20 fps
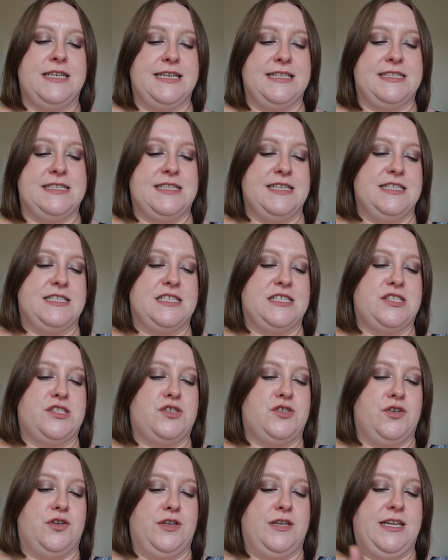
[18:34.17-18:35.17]
It's this
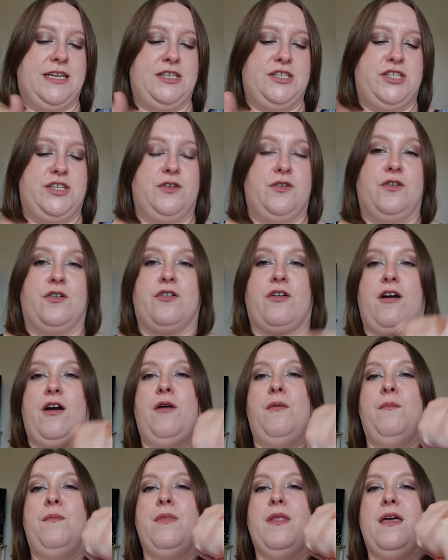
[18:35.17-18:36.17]
stunning
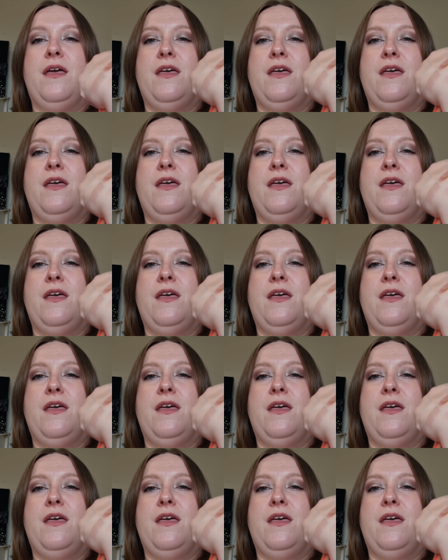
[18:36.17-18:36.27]
duochrome,